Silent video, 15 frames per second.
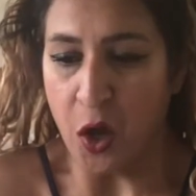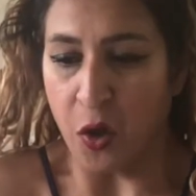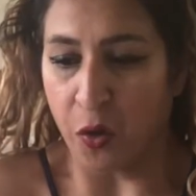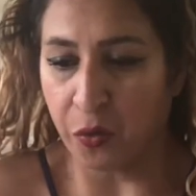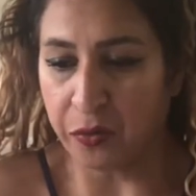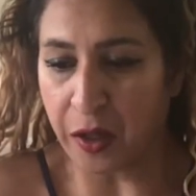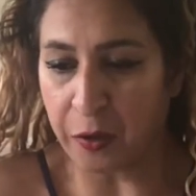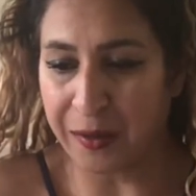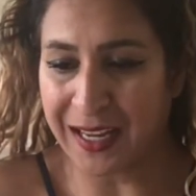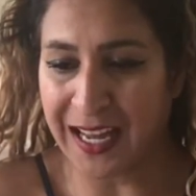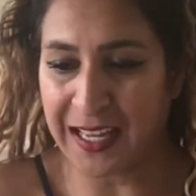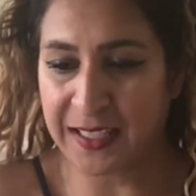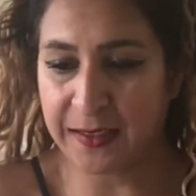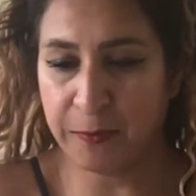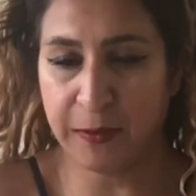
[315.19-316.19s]
Although it
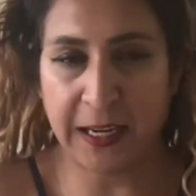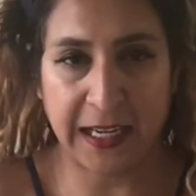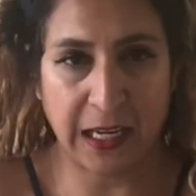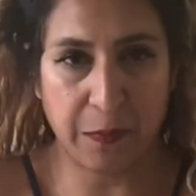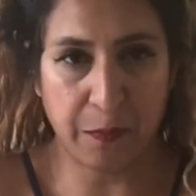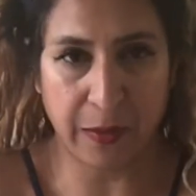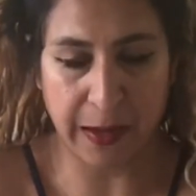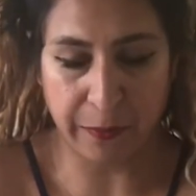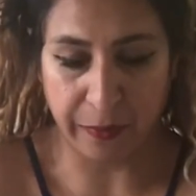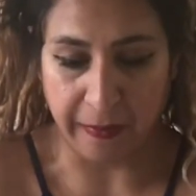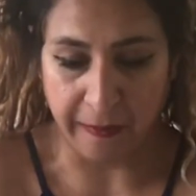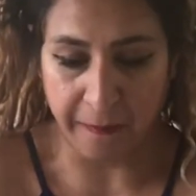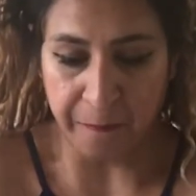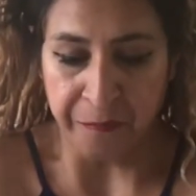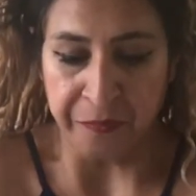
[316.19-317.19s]
has some cayenne
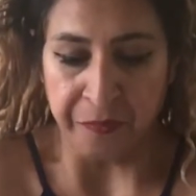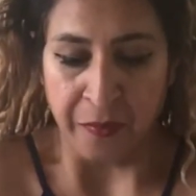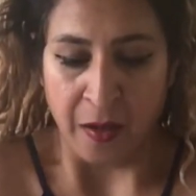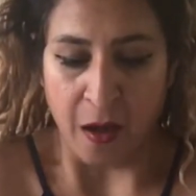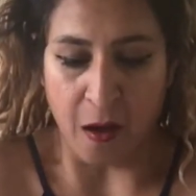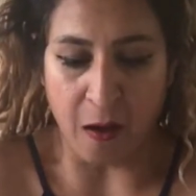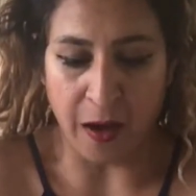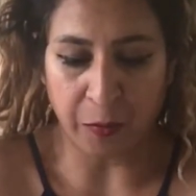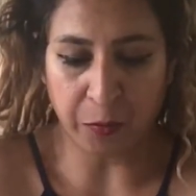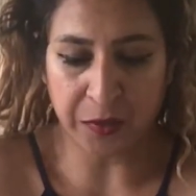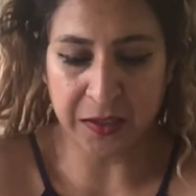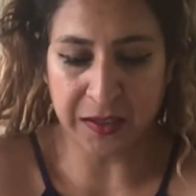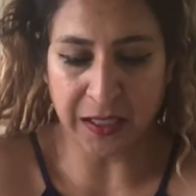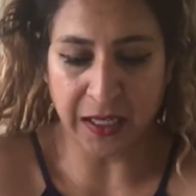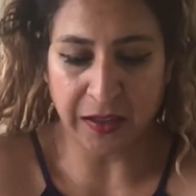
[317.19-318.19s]
pepper, I would
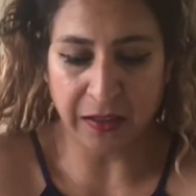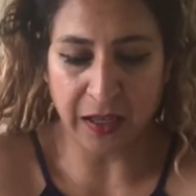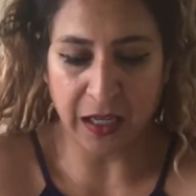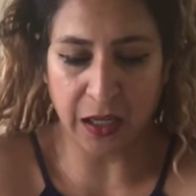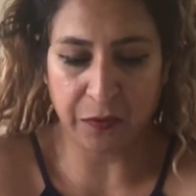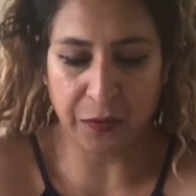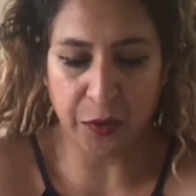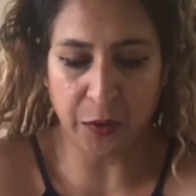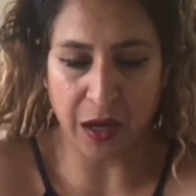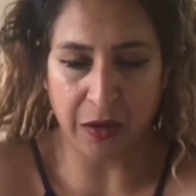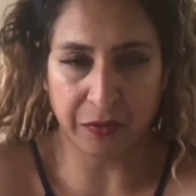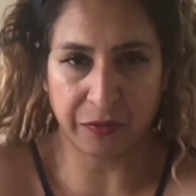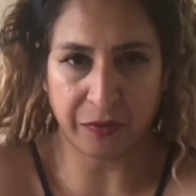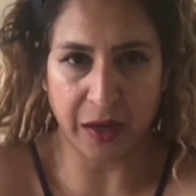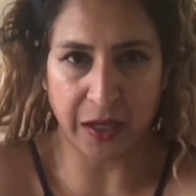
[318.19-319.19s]
say that if you have
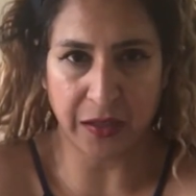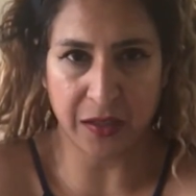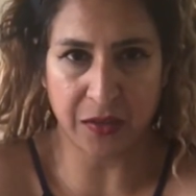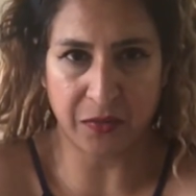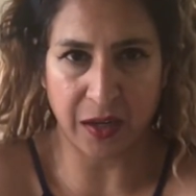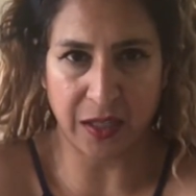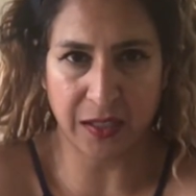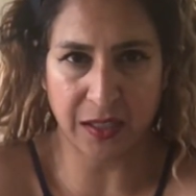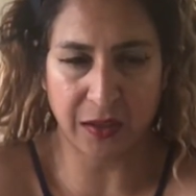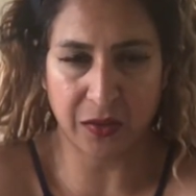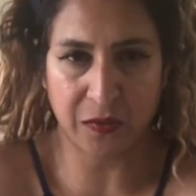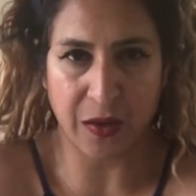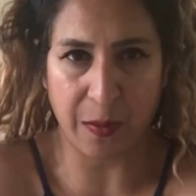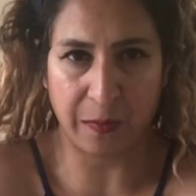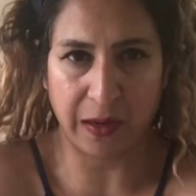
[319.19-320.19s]
friends, relatives,
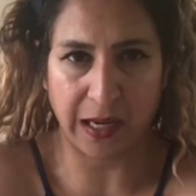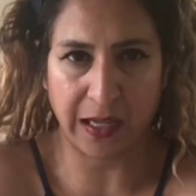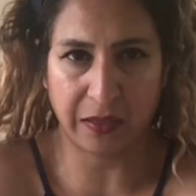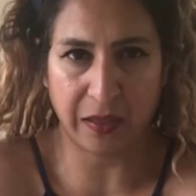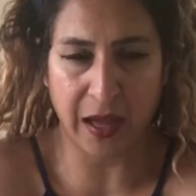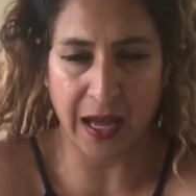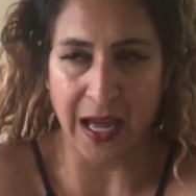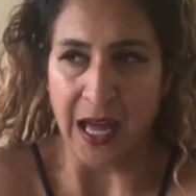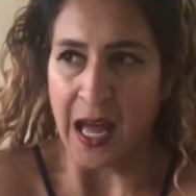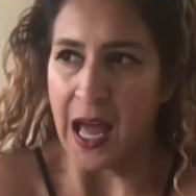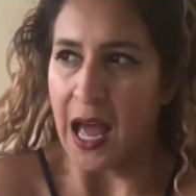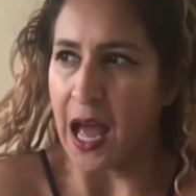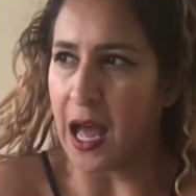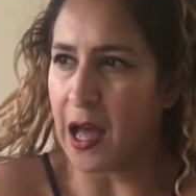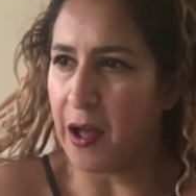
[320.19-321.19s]
family that
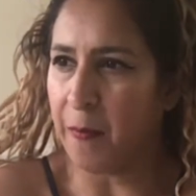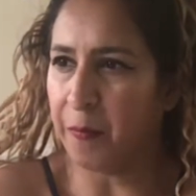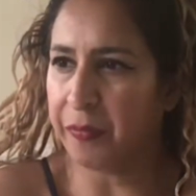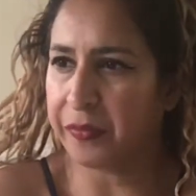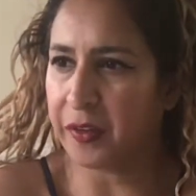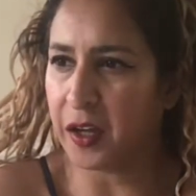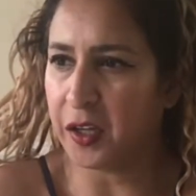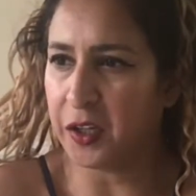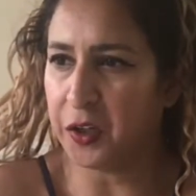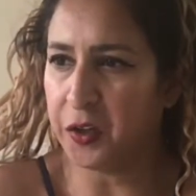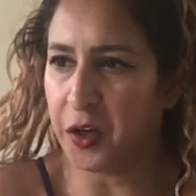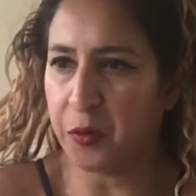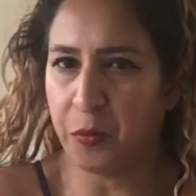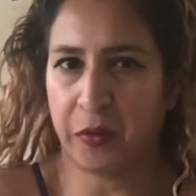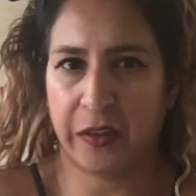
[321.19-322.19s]

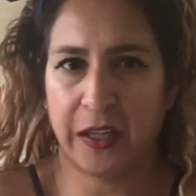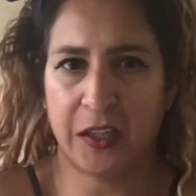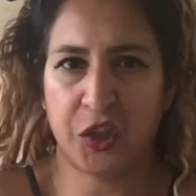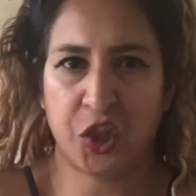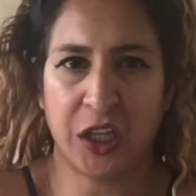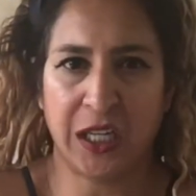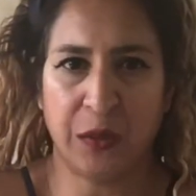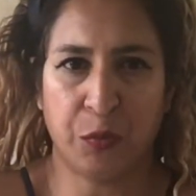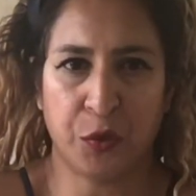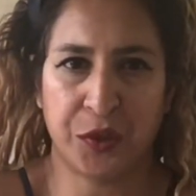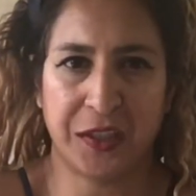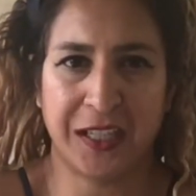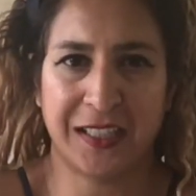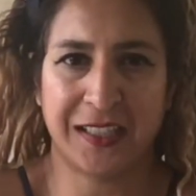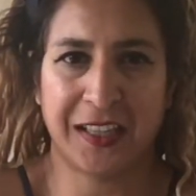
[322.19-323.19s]
or these chili
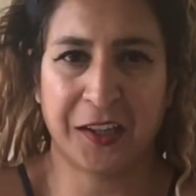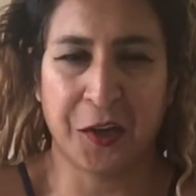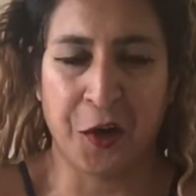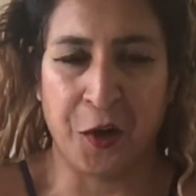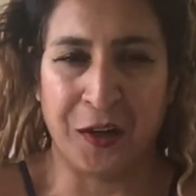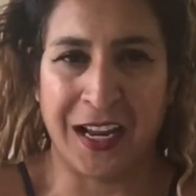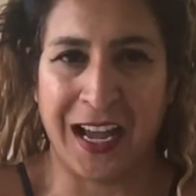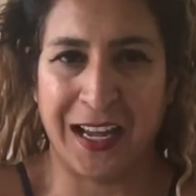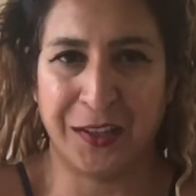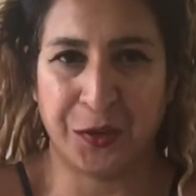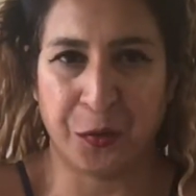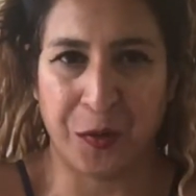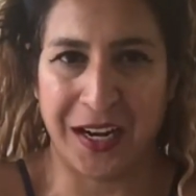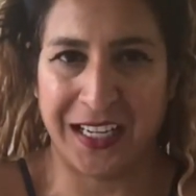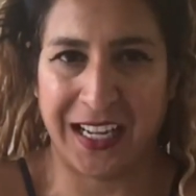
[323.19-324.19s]
wusses that can't
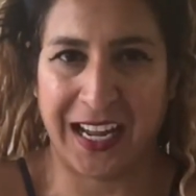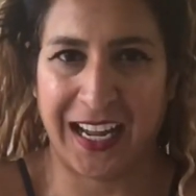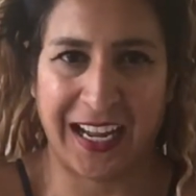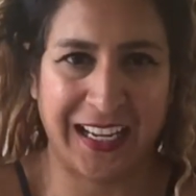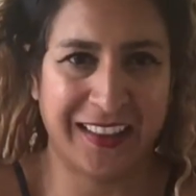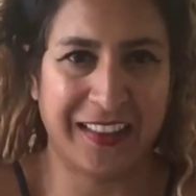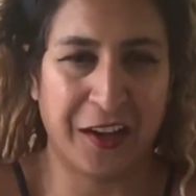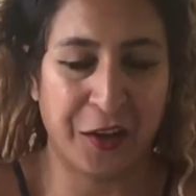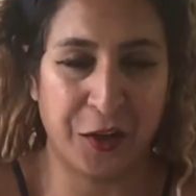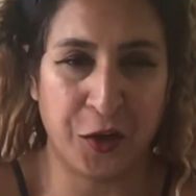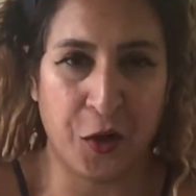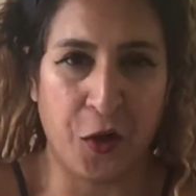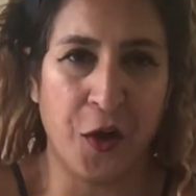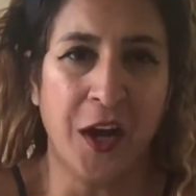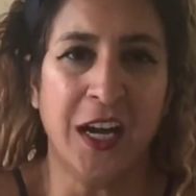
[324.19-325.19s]
handle any heat, that are
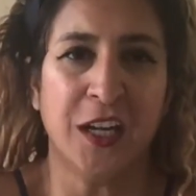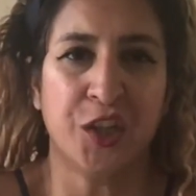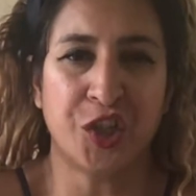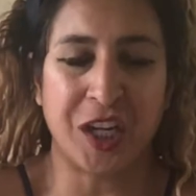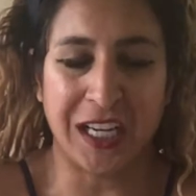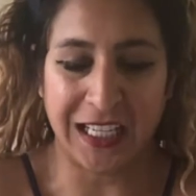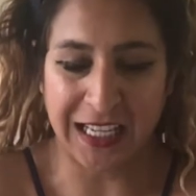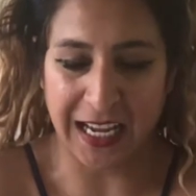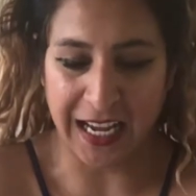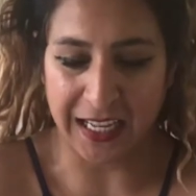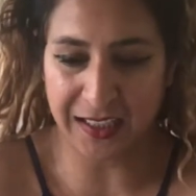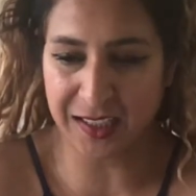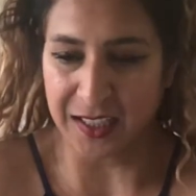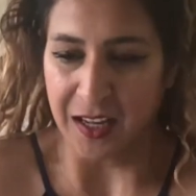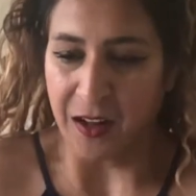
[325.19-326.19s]
not chili
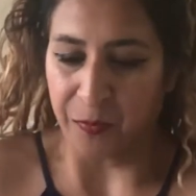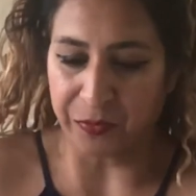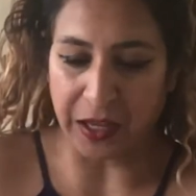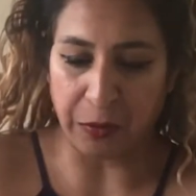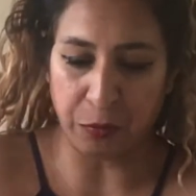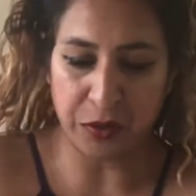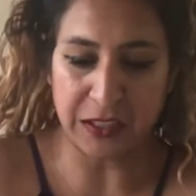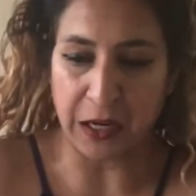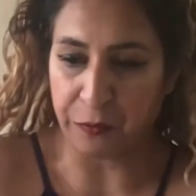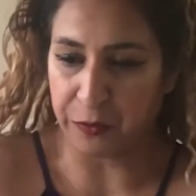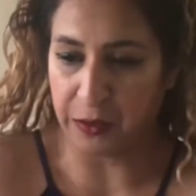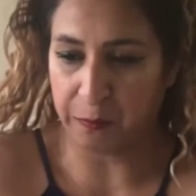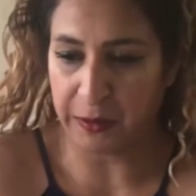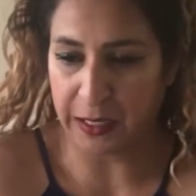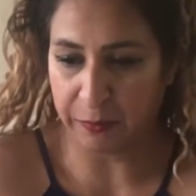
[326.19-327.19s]
heads, they would
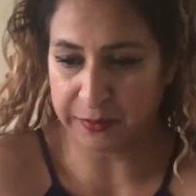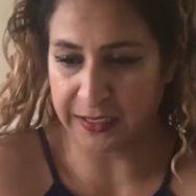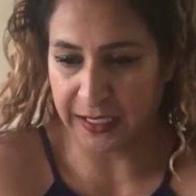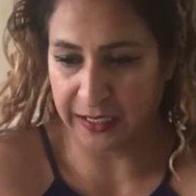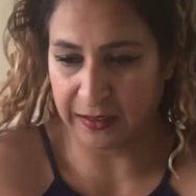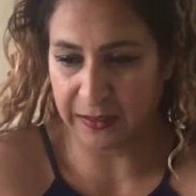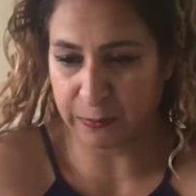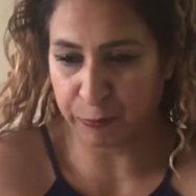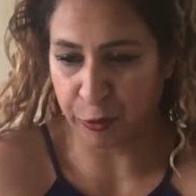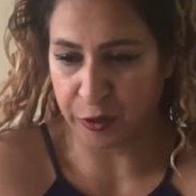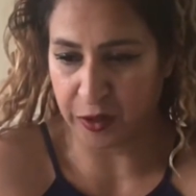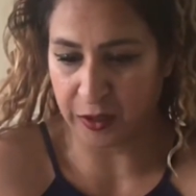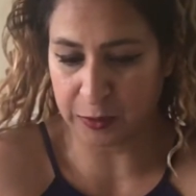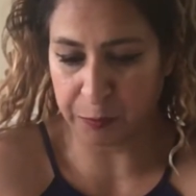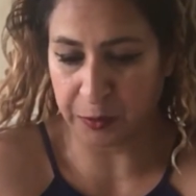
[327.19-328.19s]
definitely be able to eat this
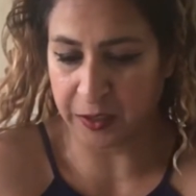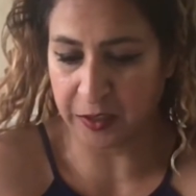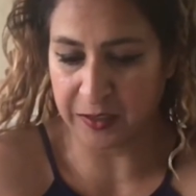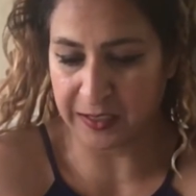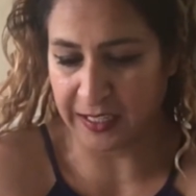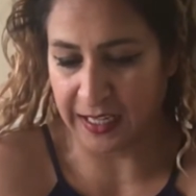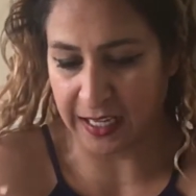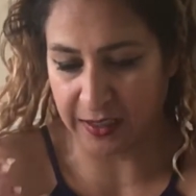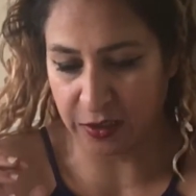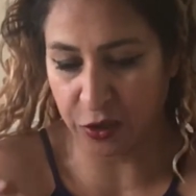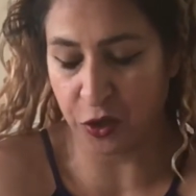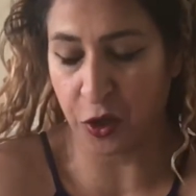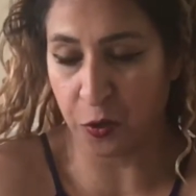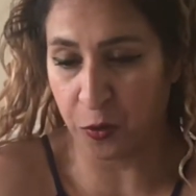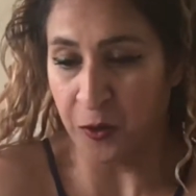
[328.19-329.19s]
product because it has
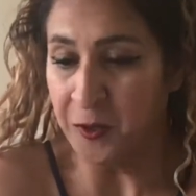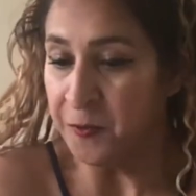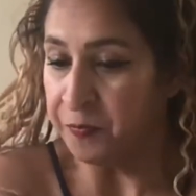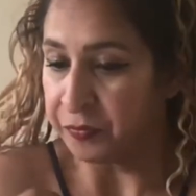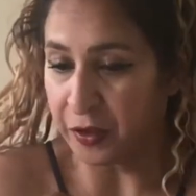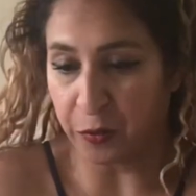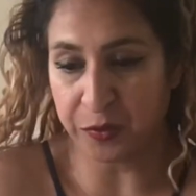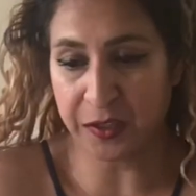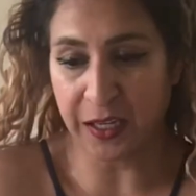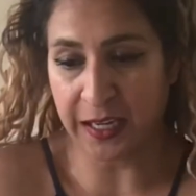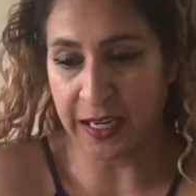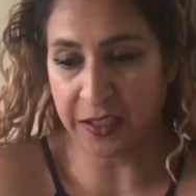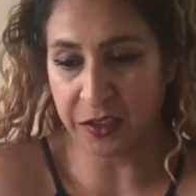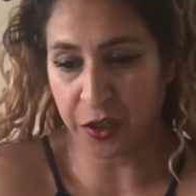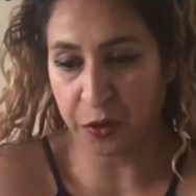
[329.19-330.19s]
I would say it
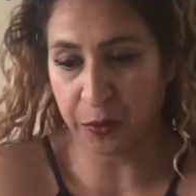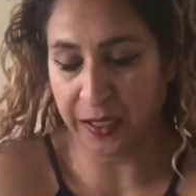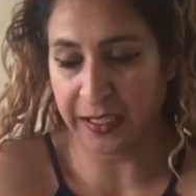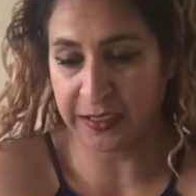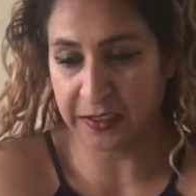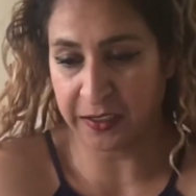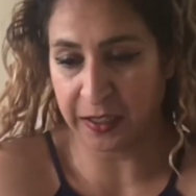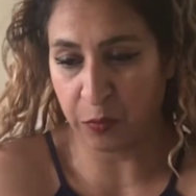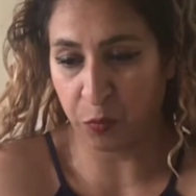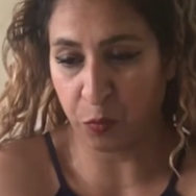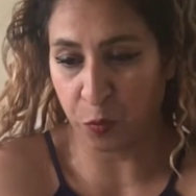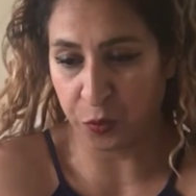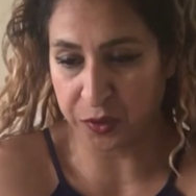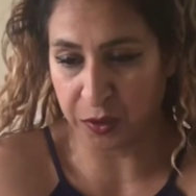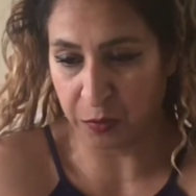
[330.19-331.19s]
has no heat in it
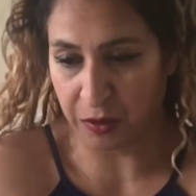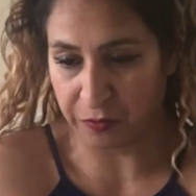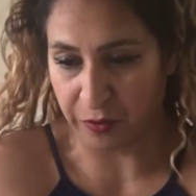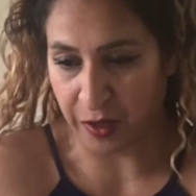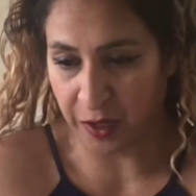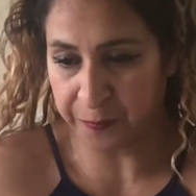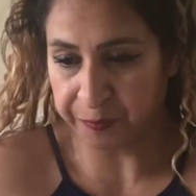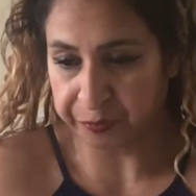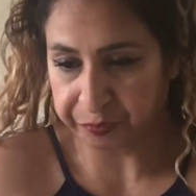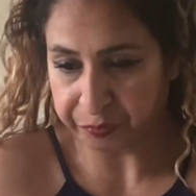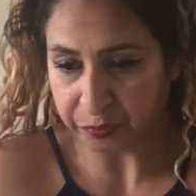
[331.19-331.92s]
whatsoever.